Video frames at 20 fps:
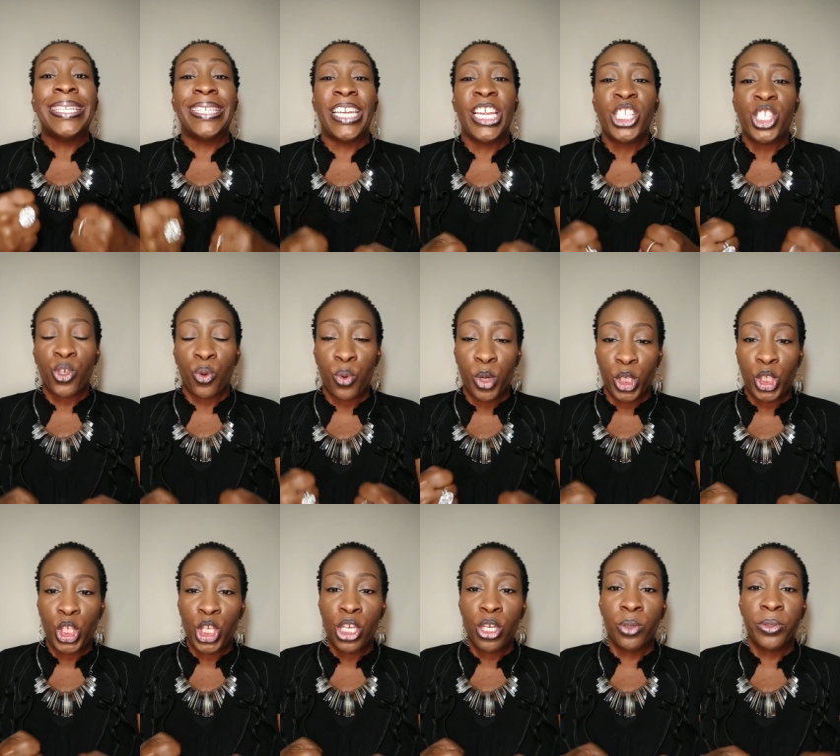unless or
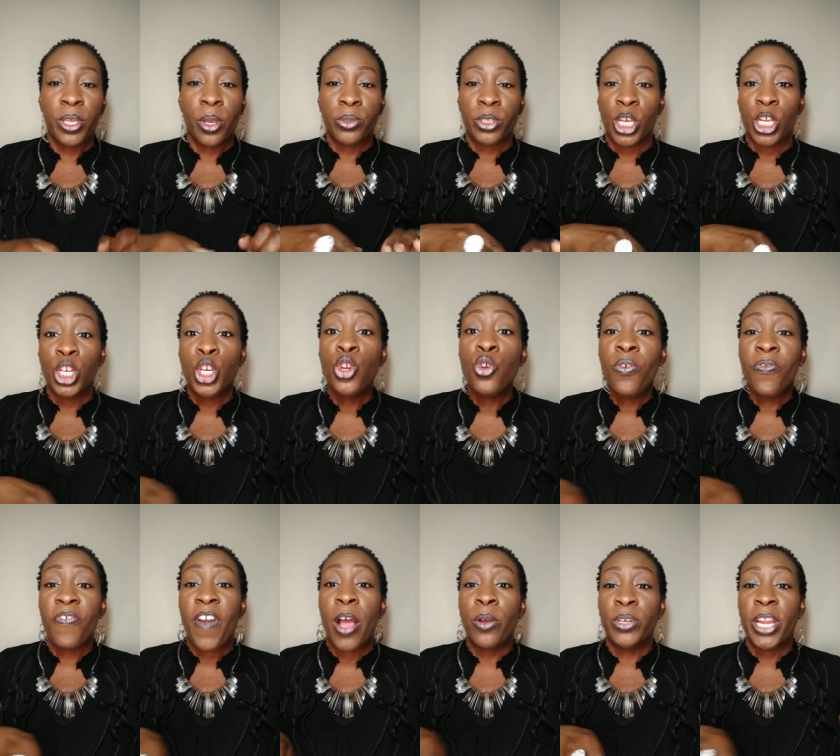until there's a new
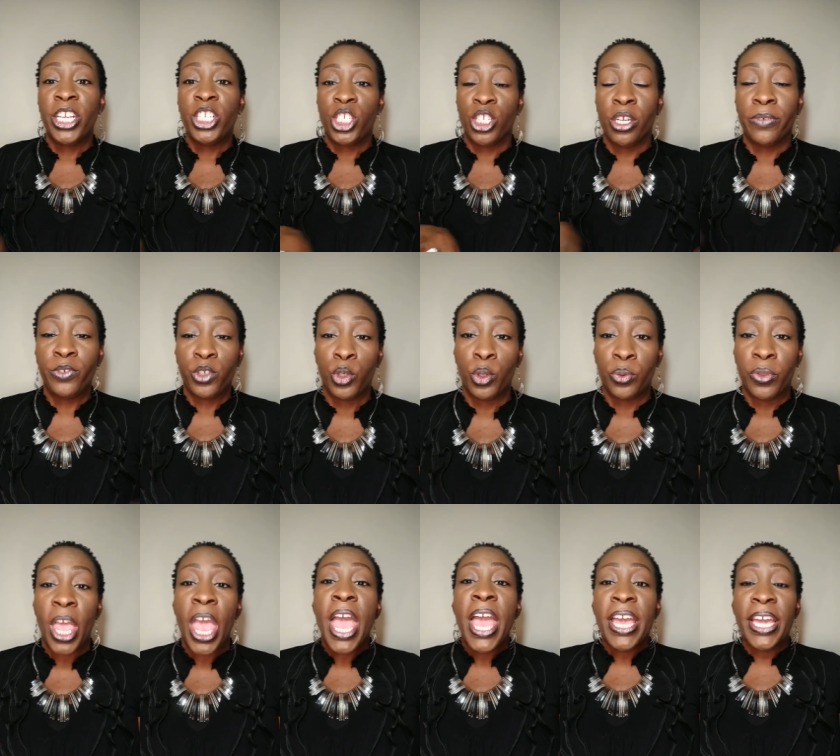foundation of
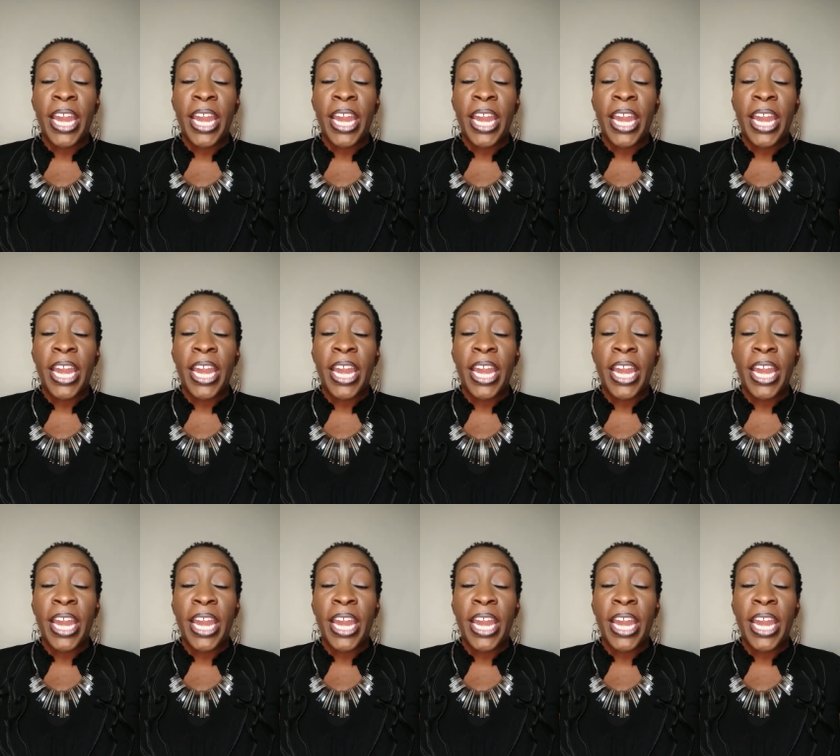truth.